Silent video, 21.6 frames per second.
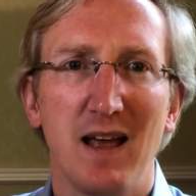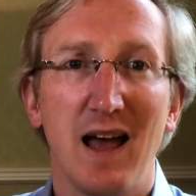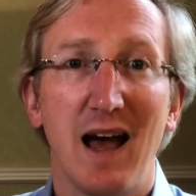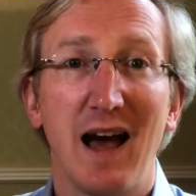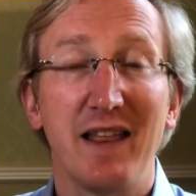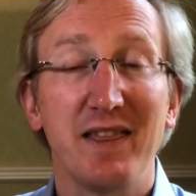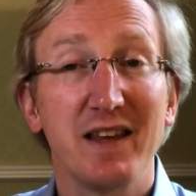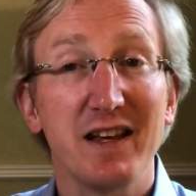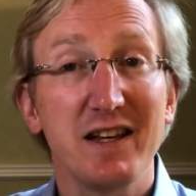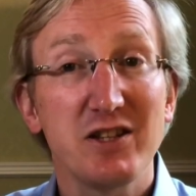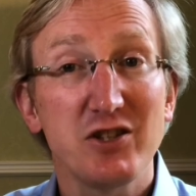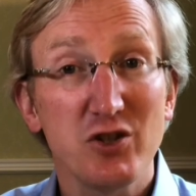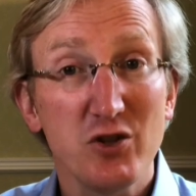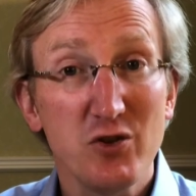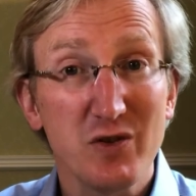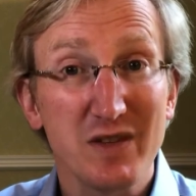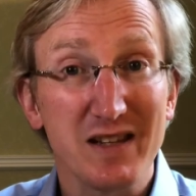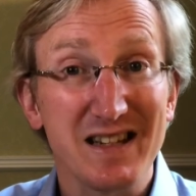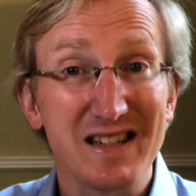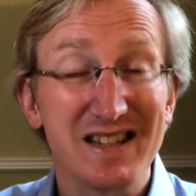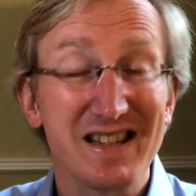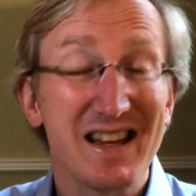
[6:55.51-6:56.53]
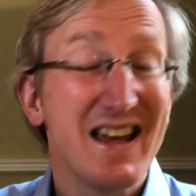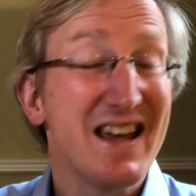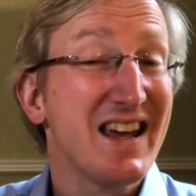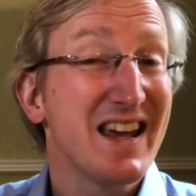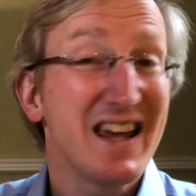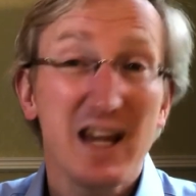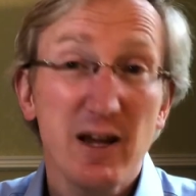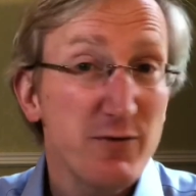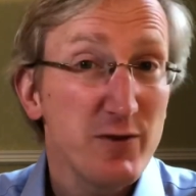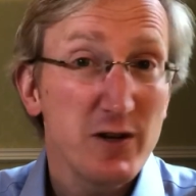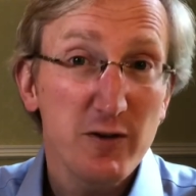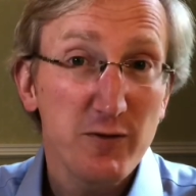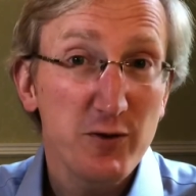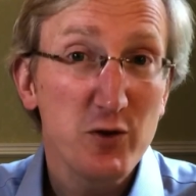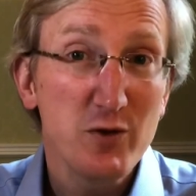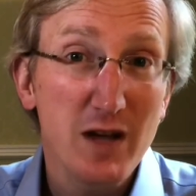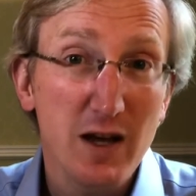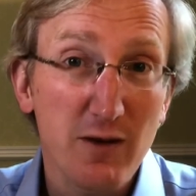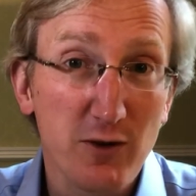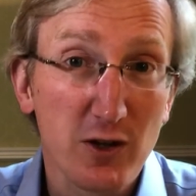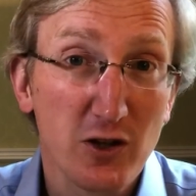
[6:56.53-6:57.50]
And they do this even if you
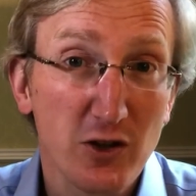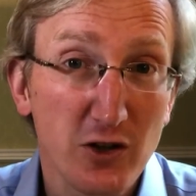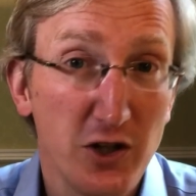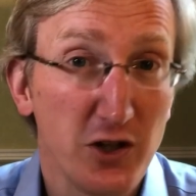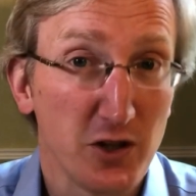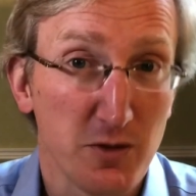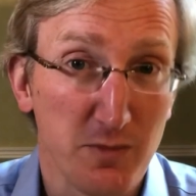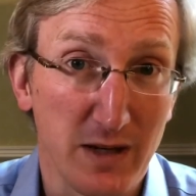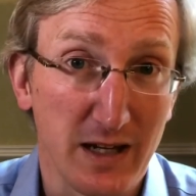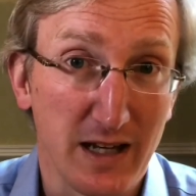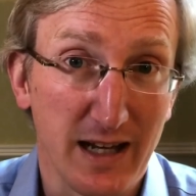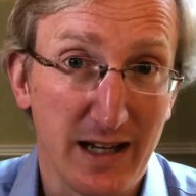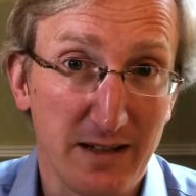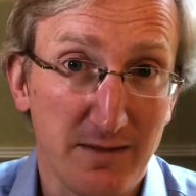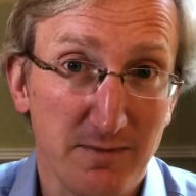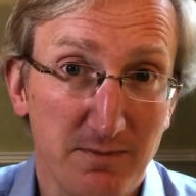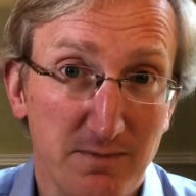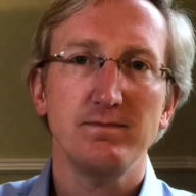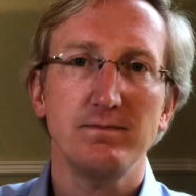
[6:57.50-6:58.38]
never look at them again.